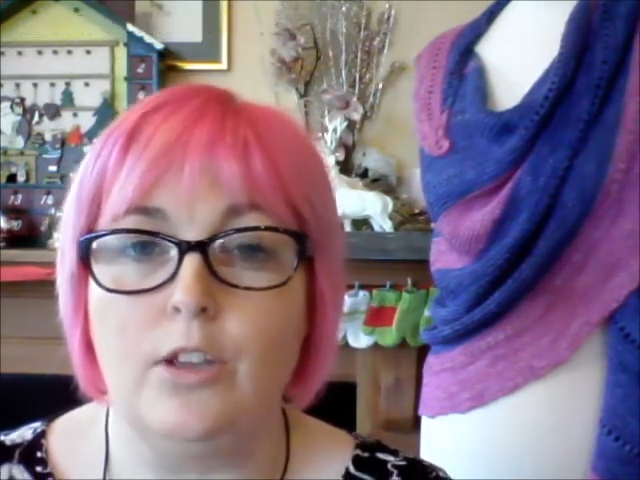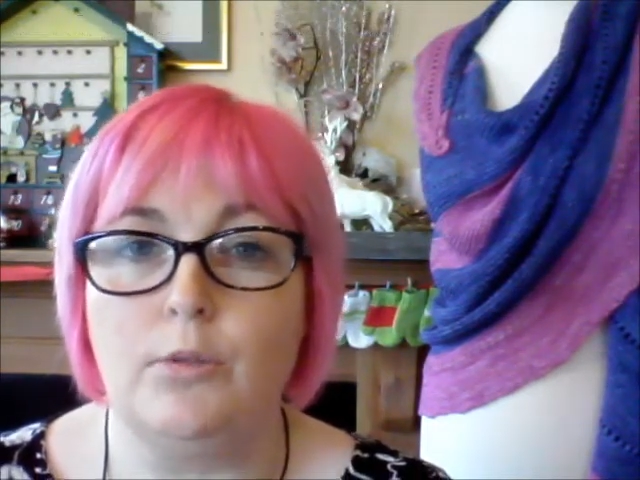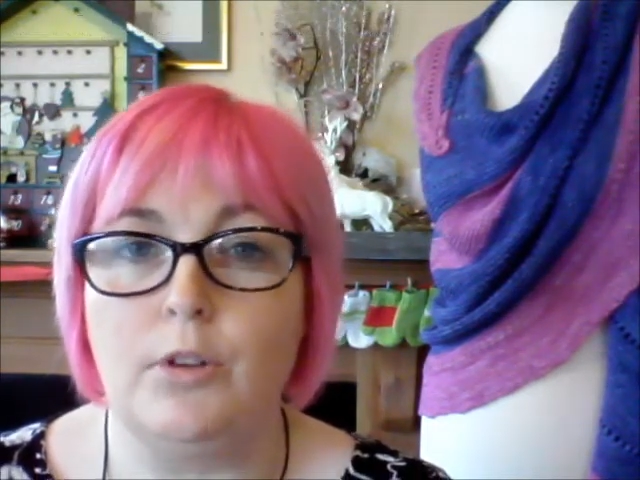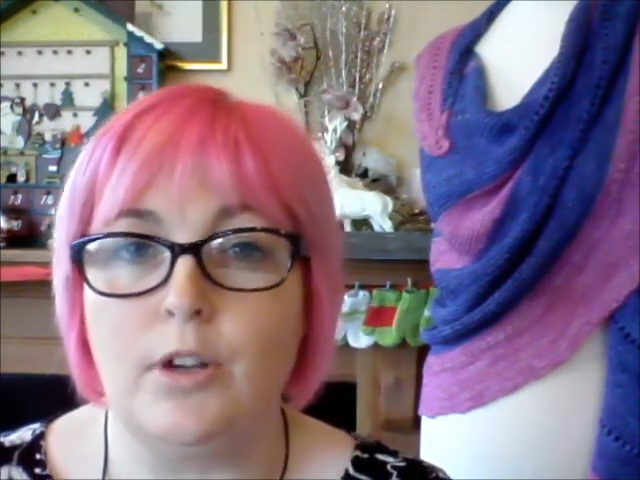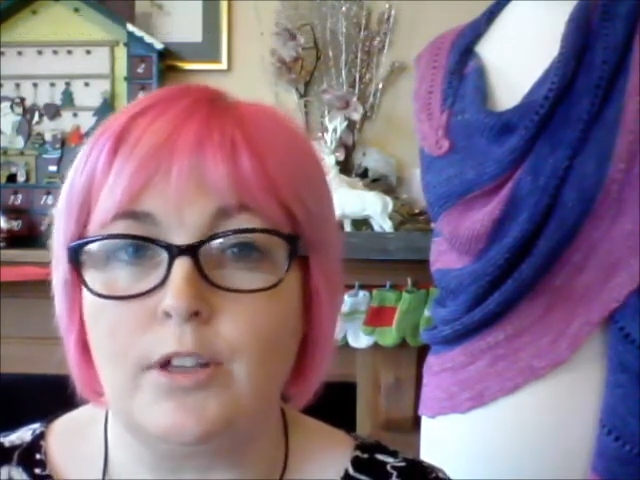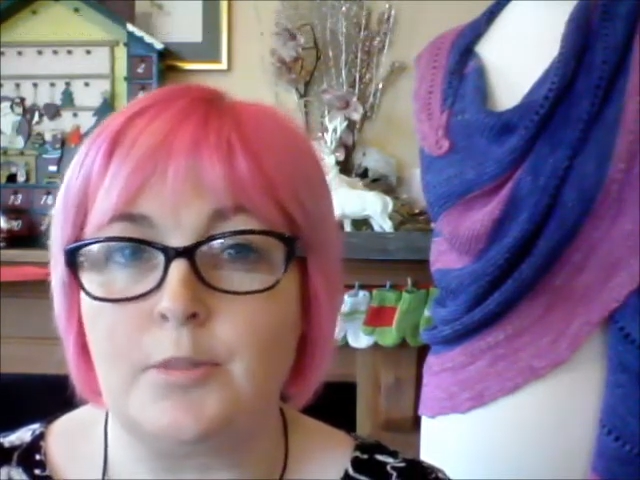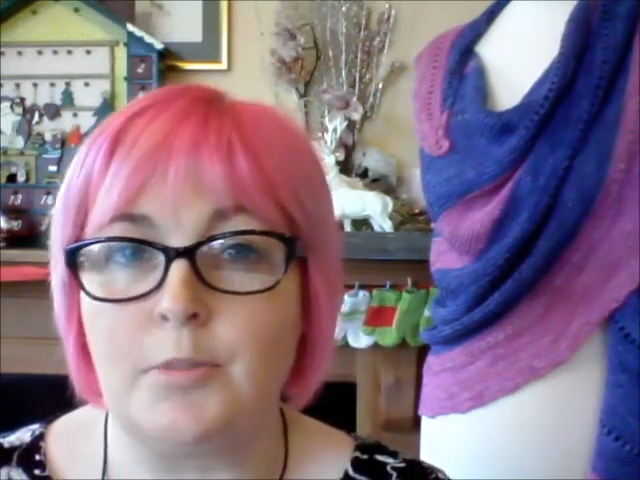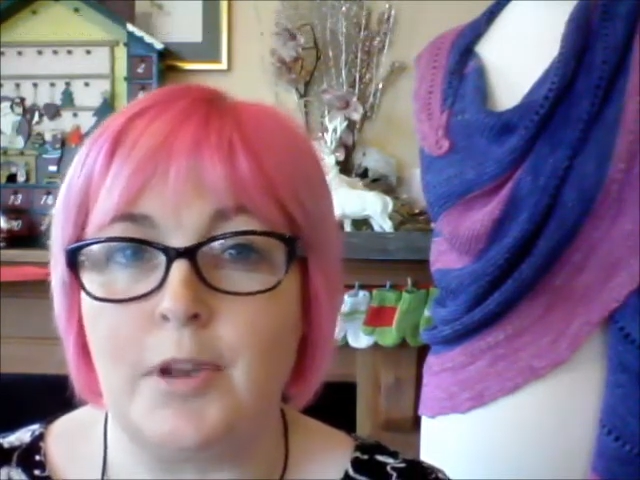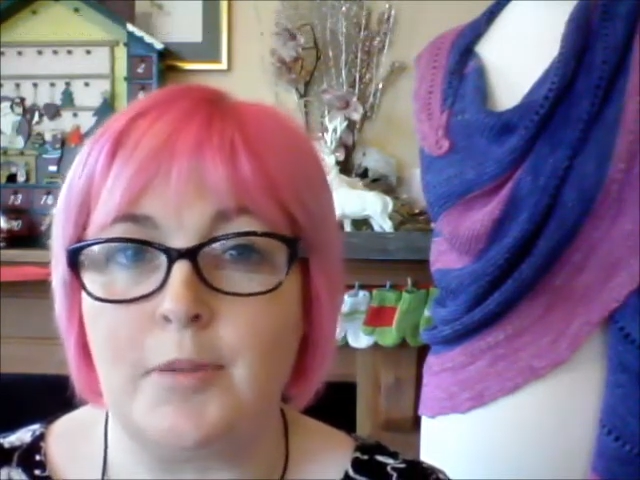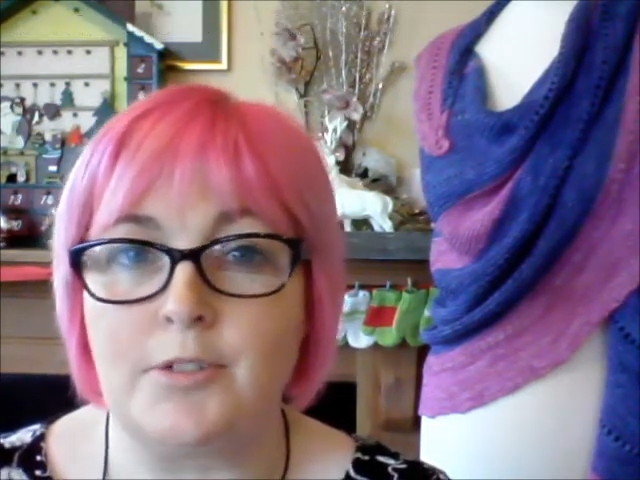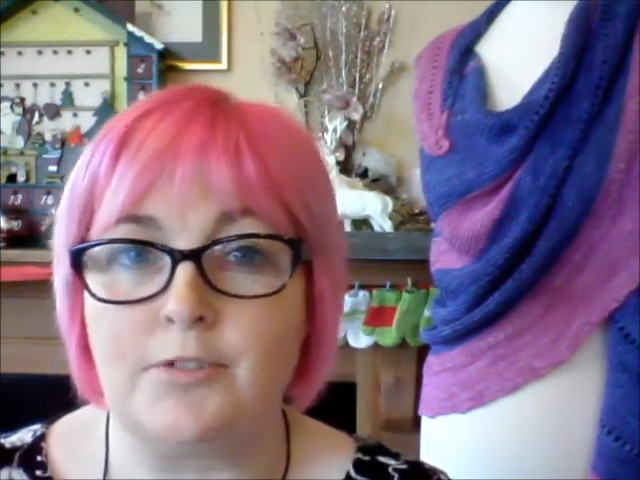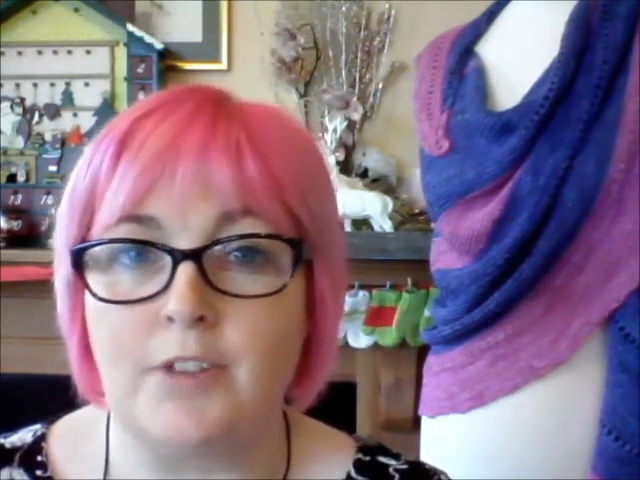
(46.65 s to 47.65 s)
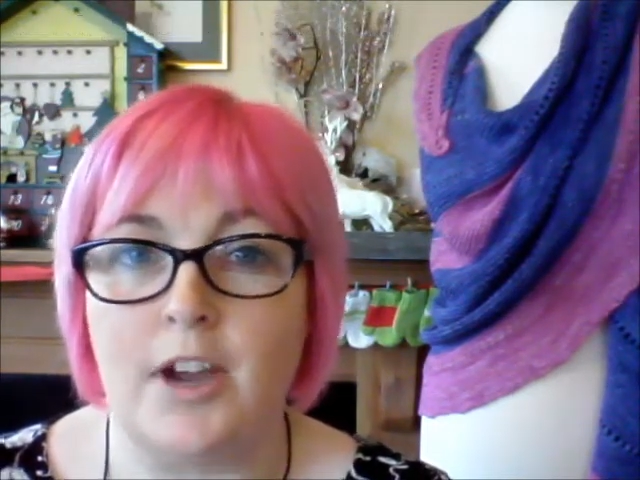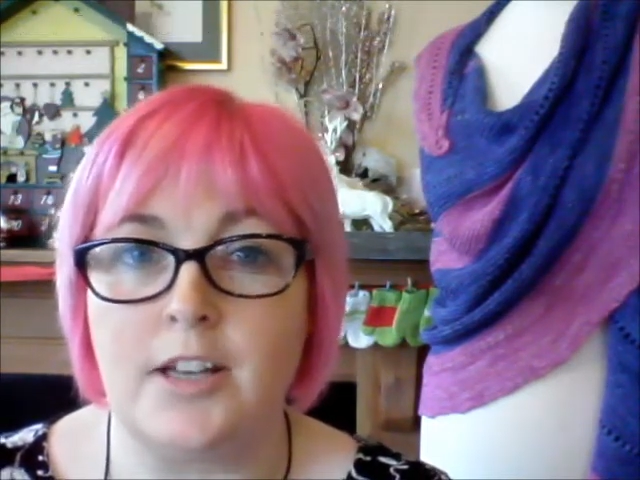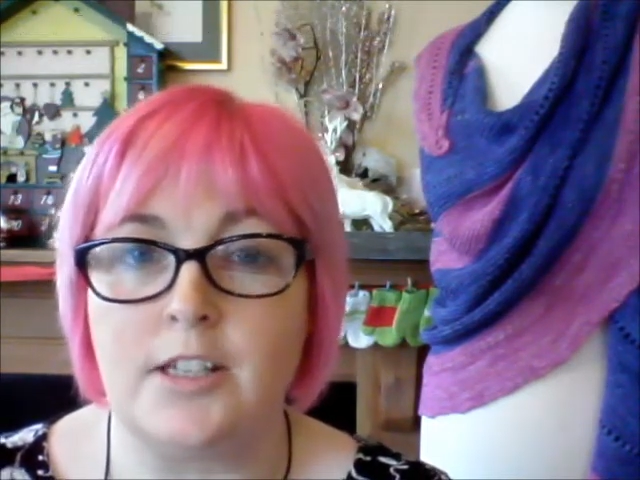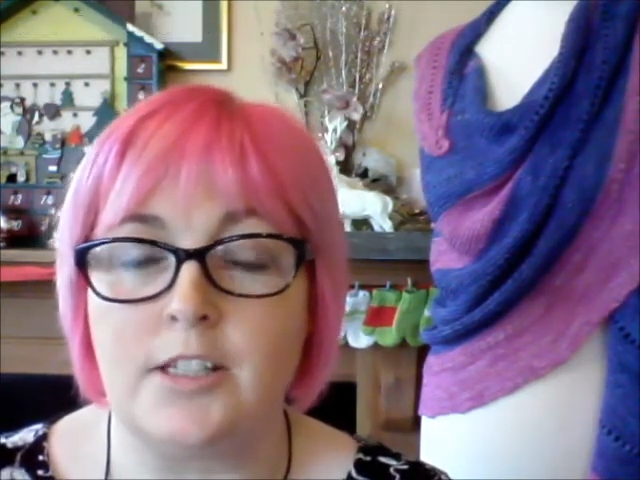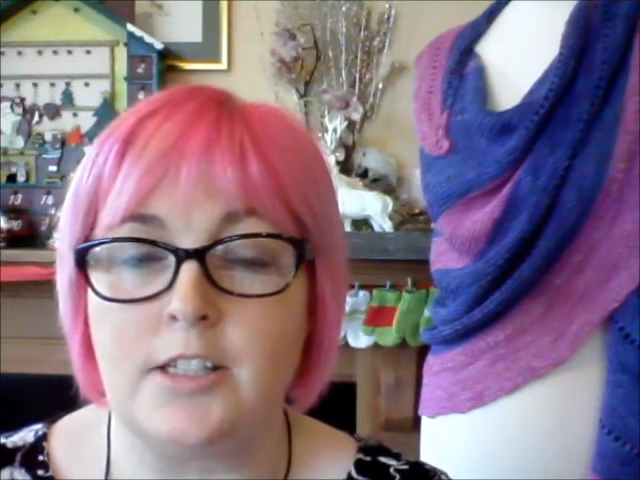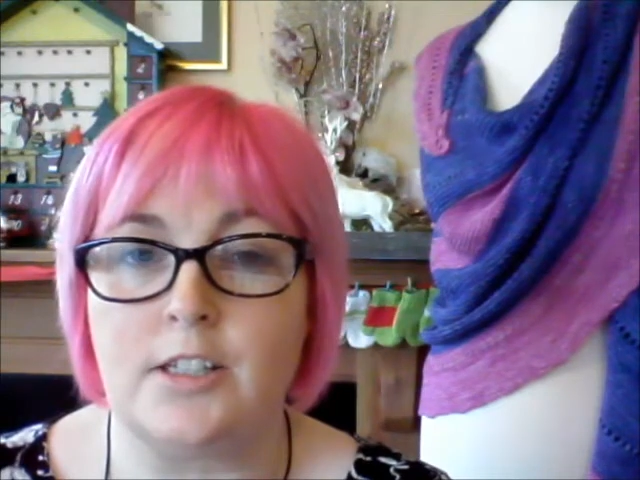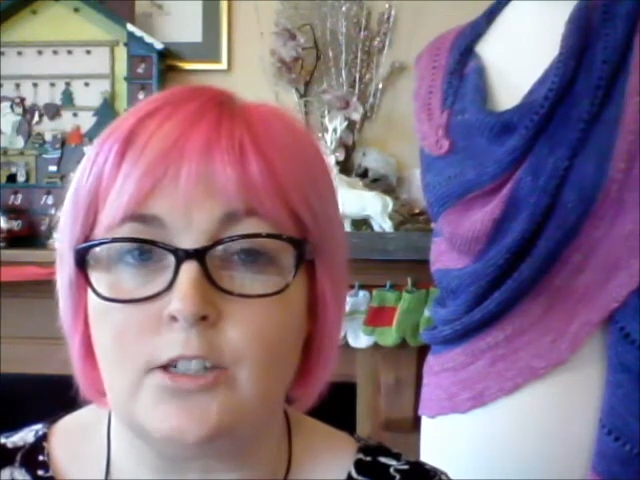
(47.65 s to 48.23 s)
You will also be able to find